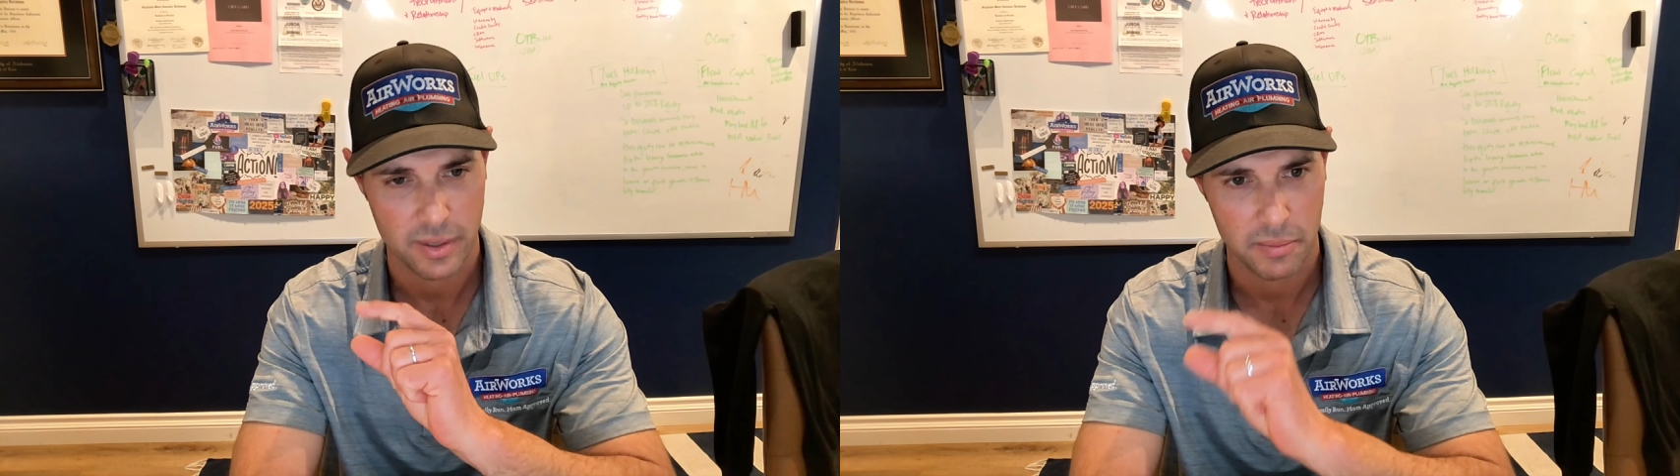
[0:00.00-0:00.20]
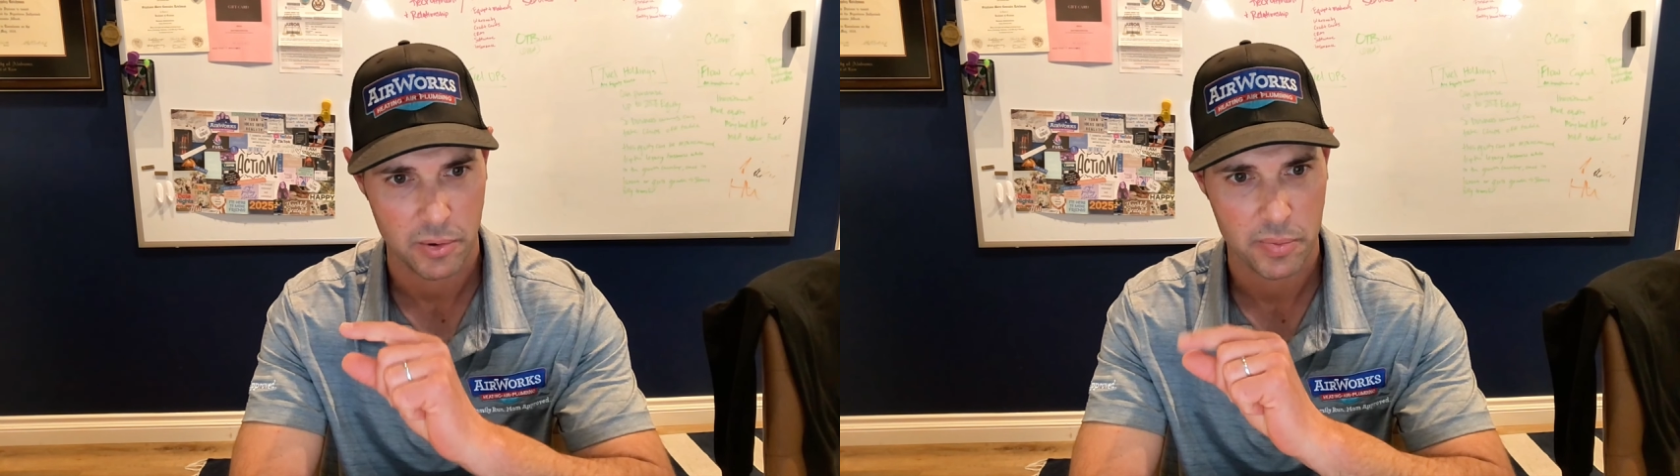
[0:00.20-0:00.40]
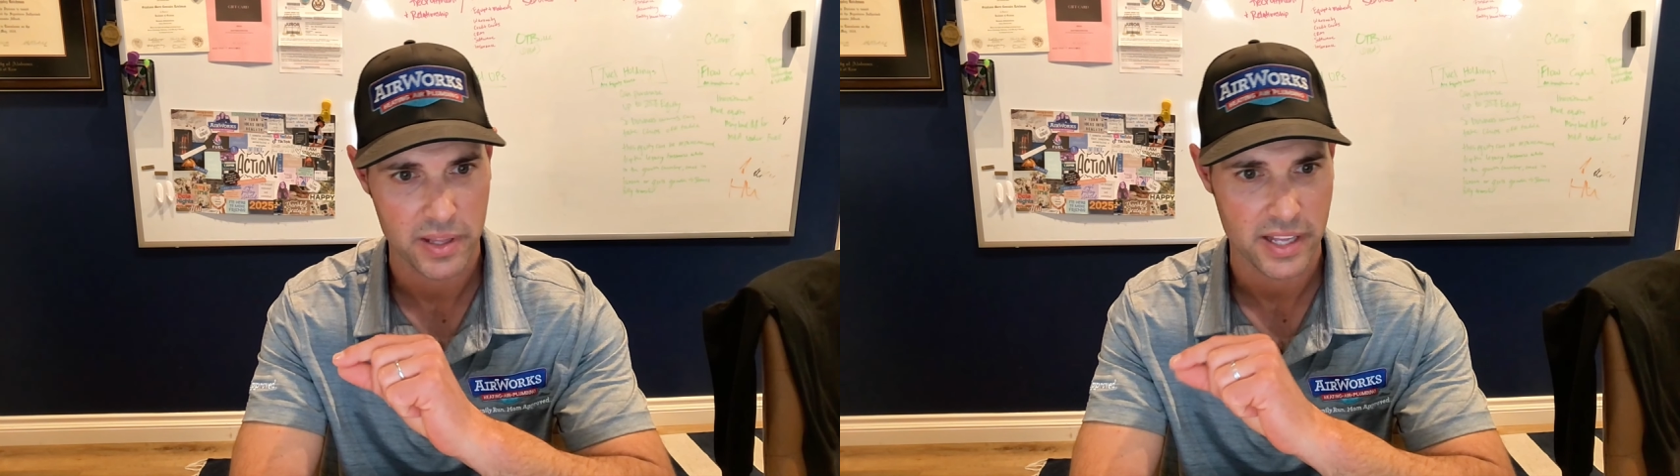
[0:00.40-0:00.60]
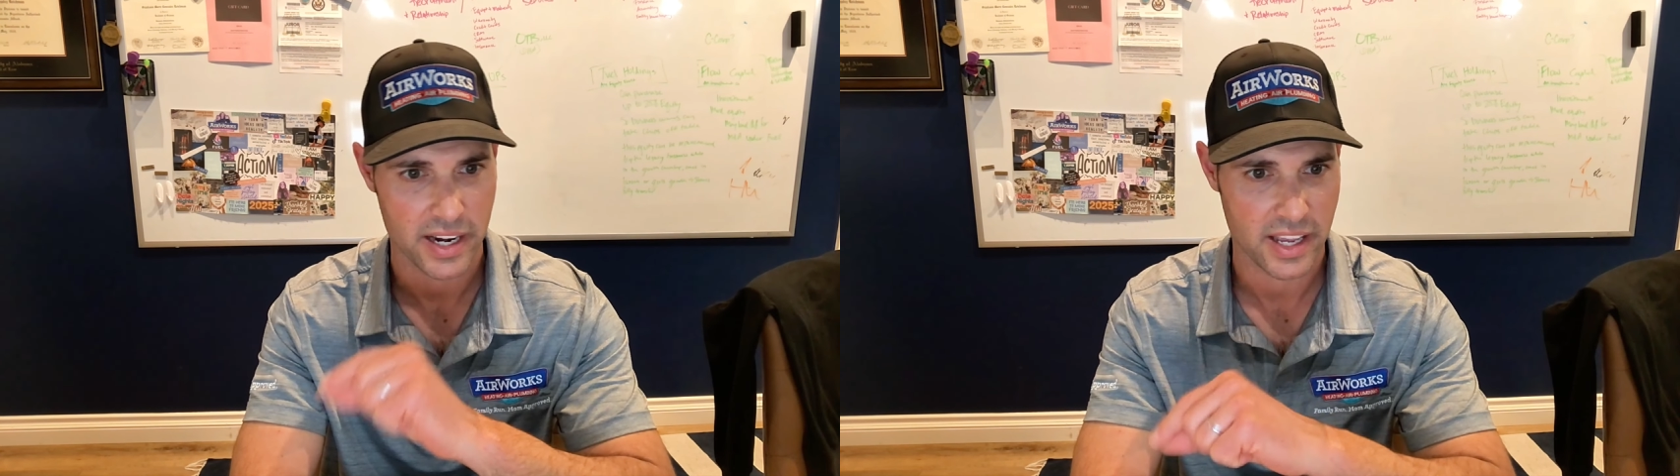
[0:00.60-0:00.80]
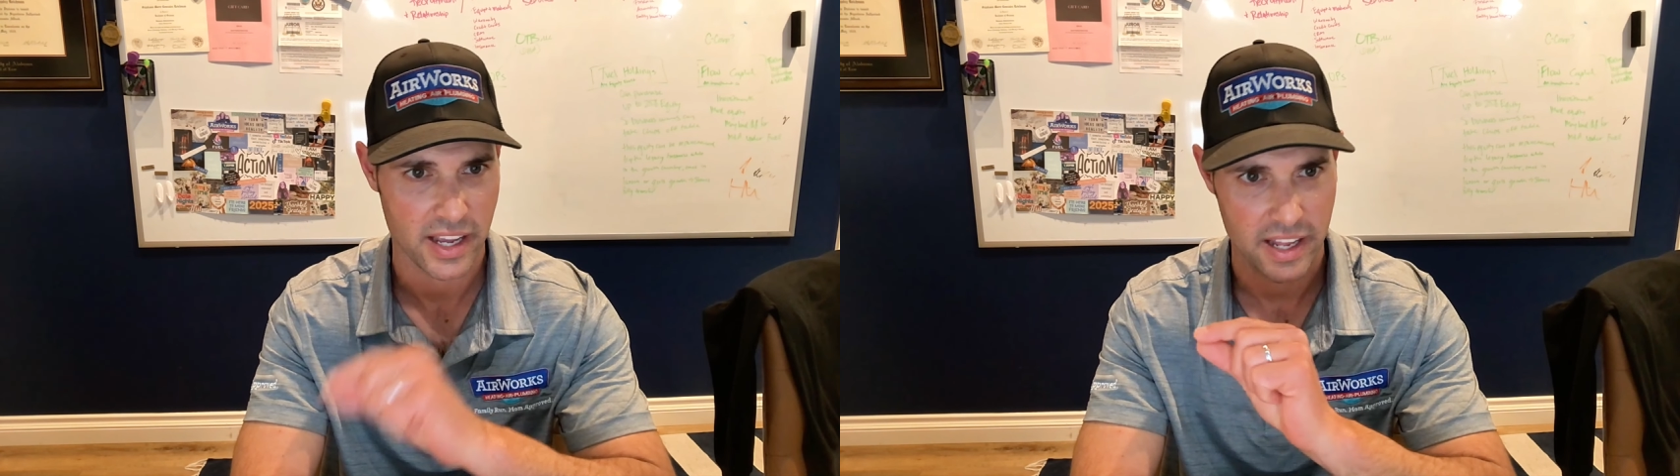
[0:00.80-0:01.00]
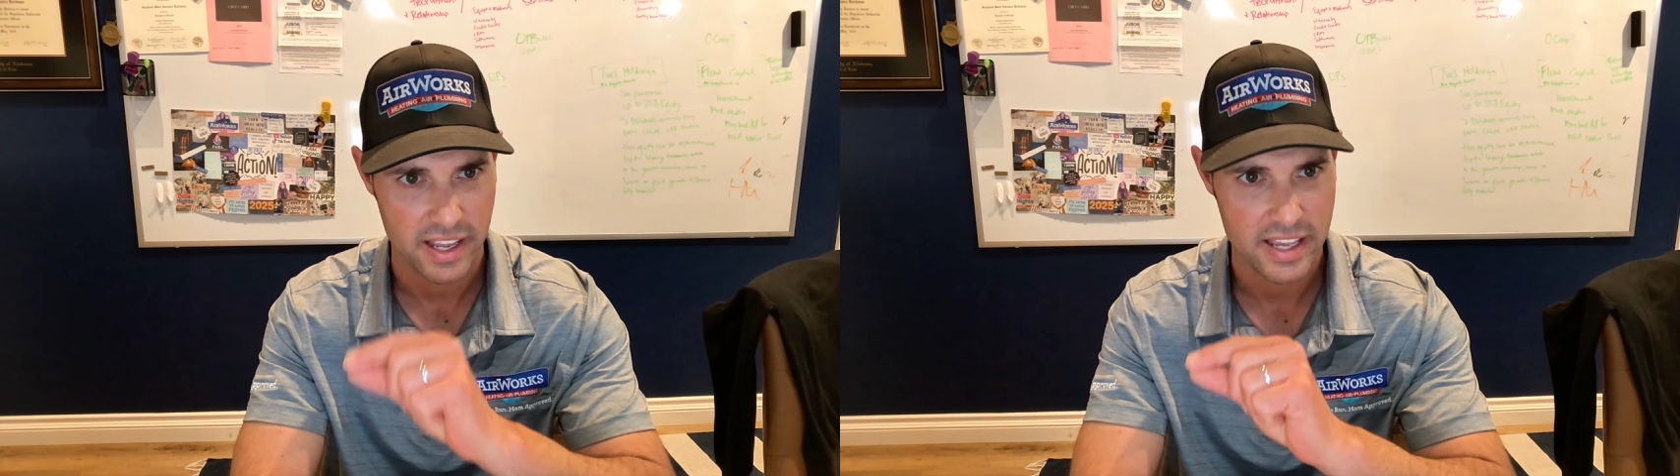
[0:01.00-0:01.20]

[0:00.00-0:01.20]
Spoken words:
I'm going to repeat that again. In